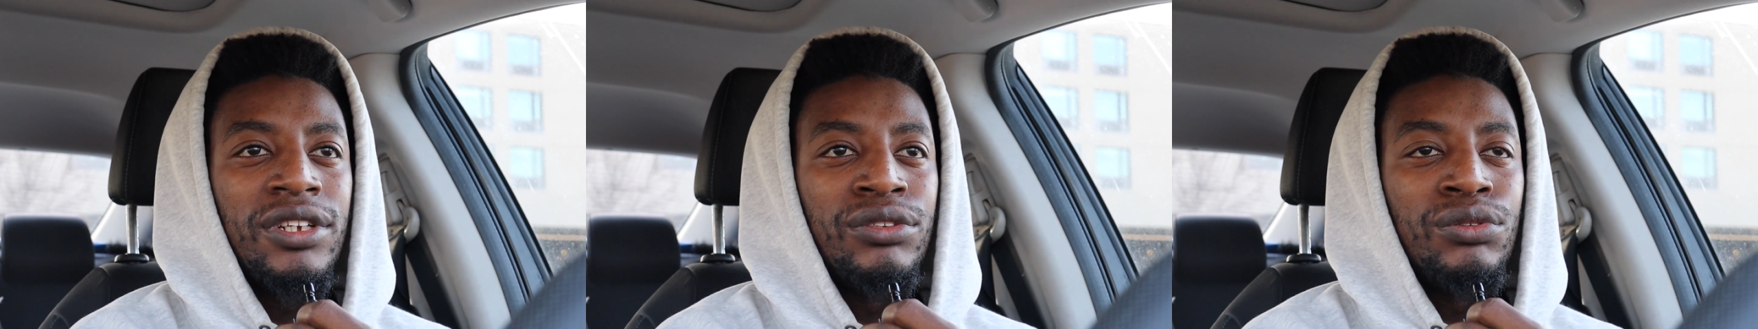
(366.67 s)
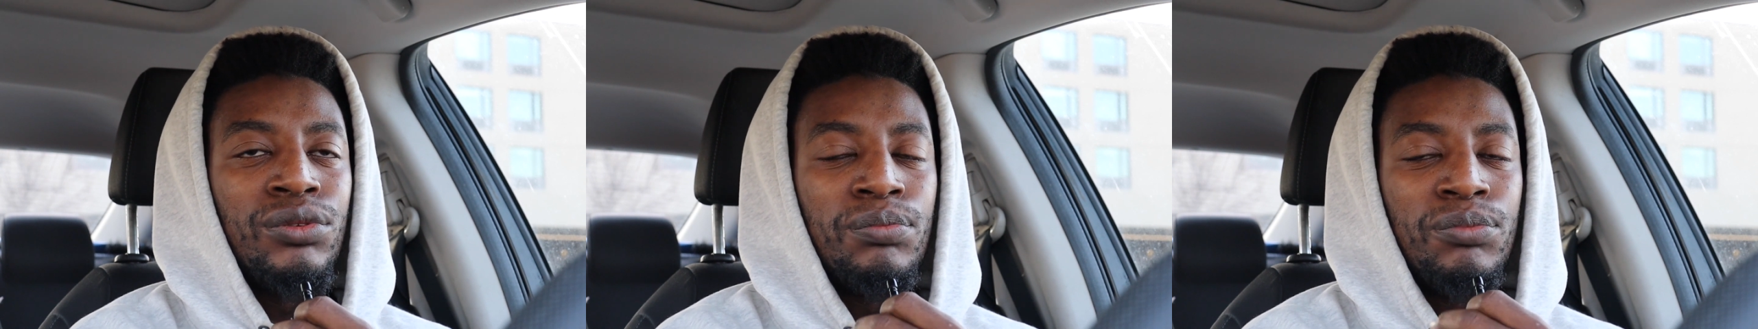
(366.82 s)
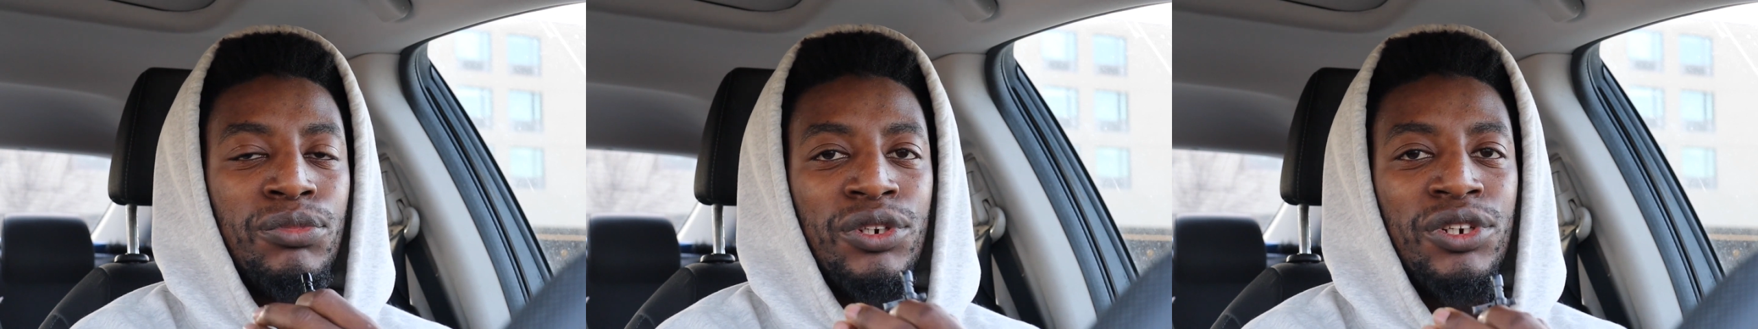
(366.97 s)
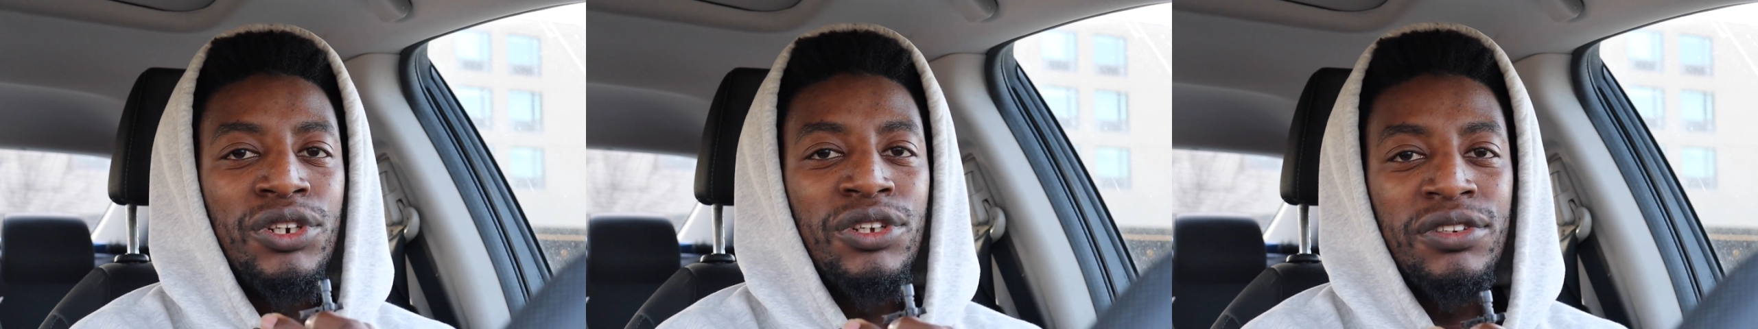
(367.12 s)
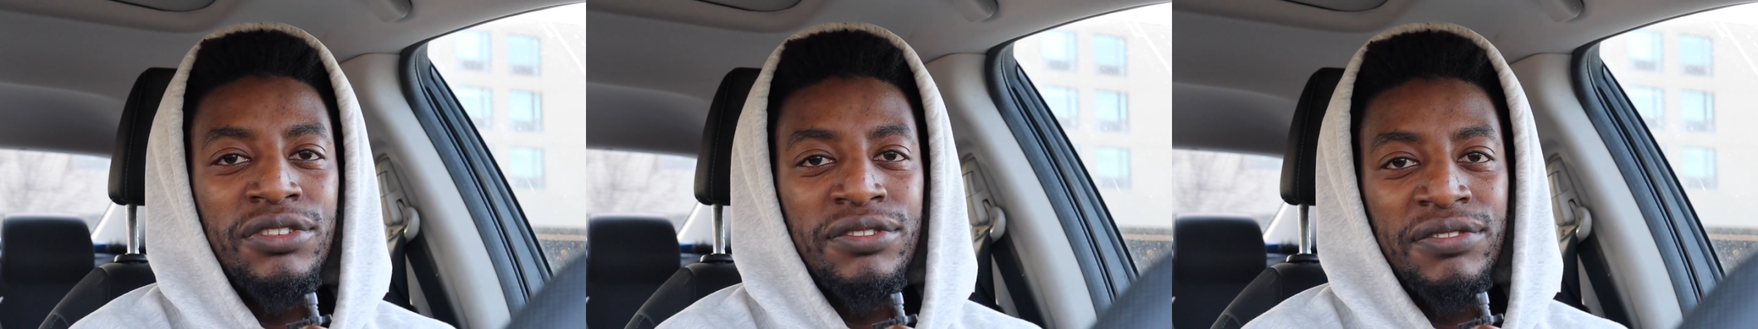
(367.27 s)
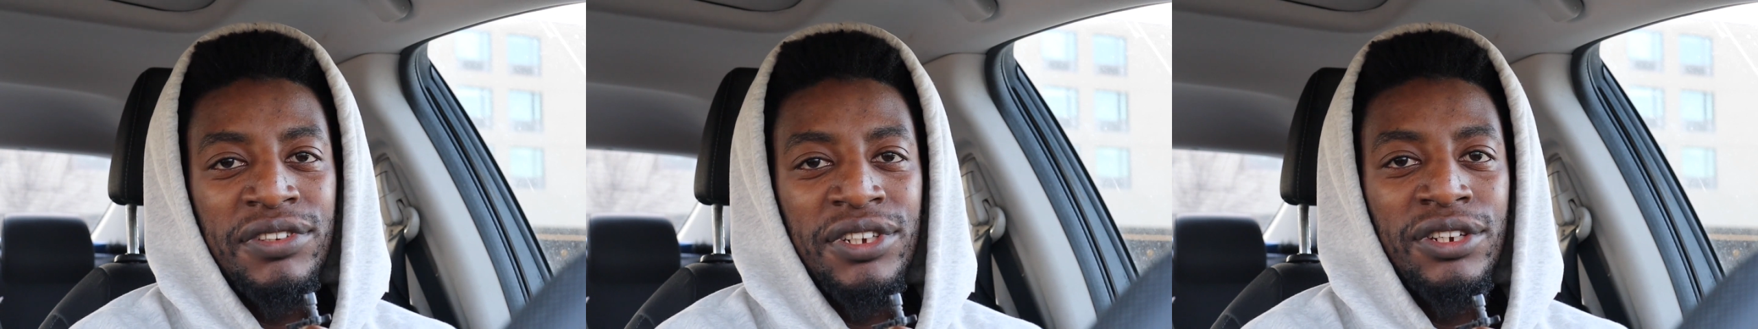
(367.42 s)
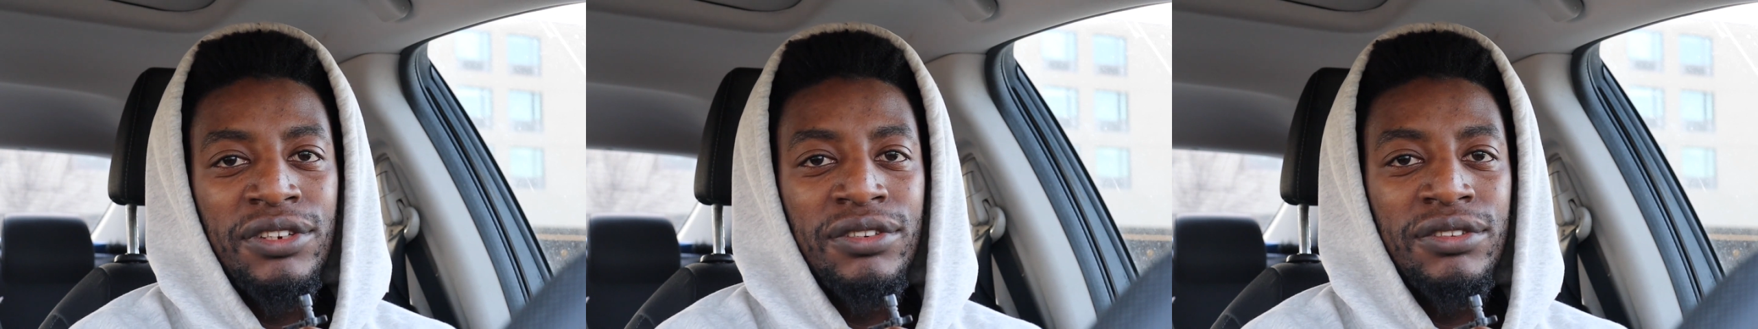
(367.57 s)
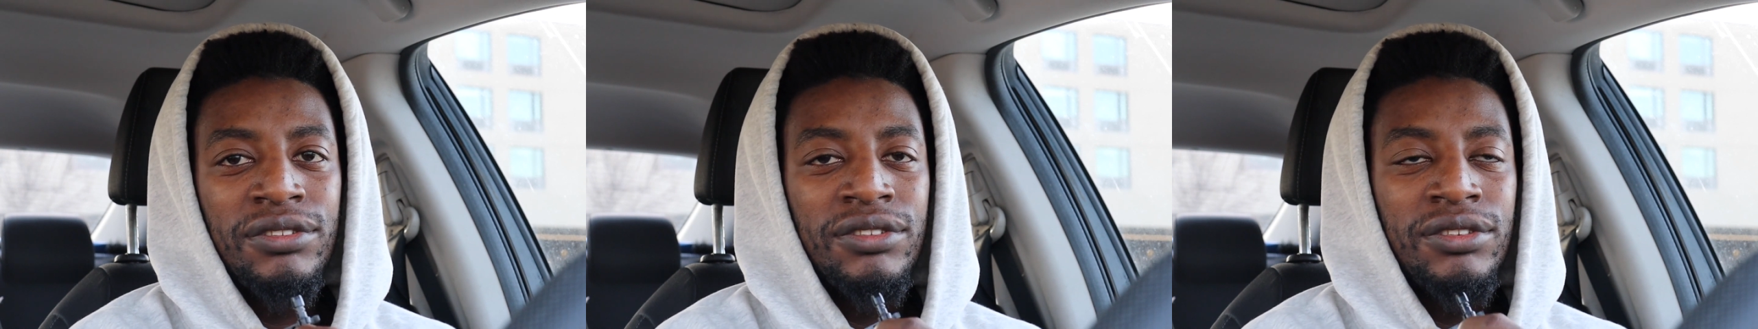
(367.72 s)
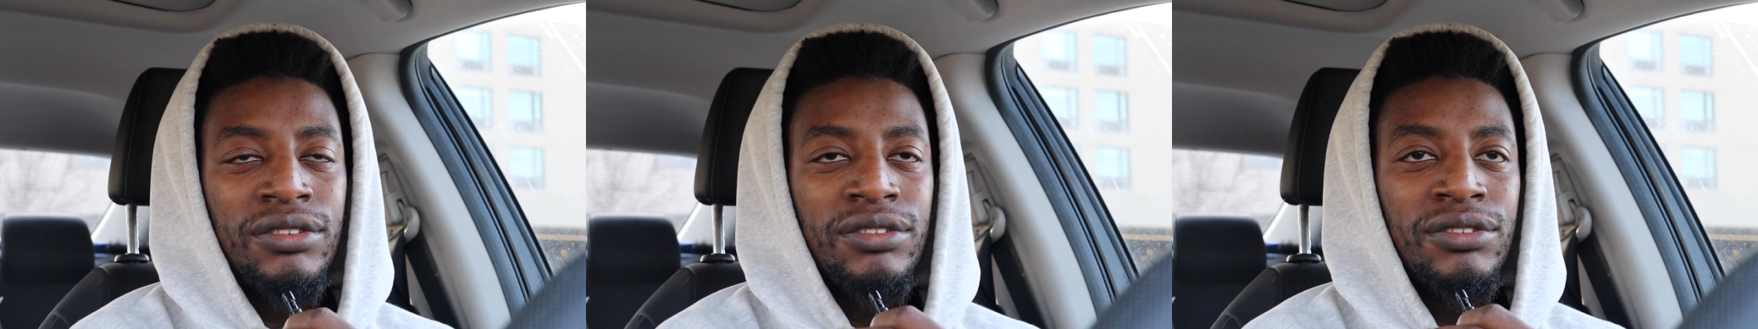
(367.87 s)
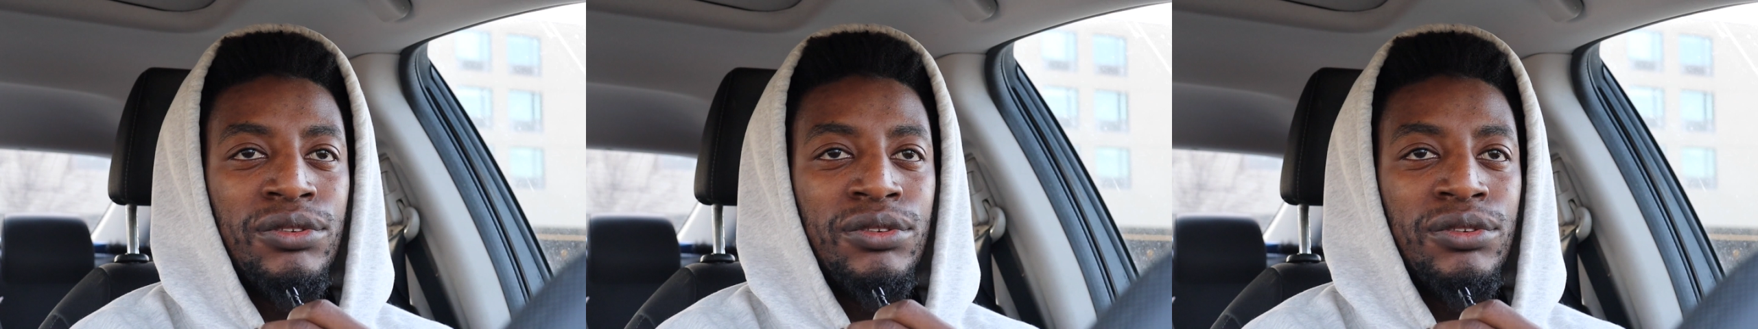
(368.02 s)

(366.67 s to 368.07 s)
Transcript: to produce videos,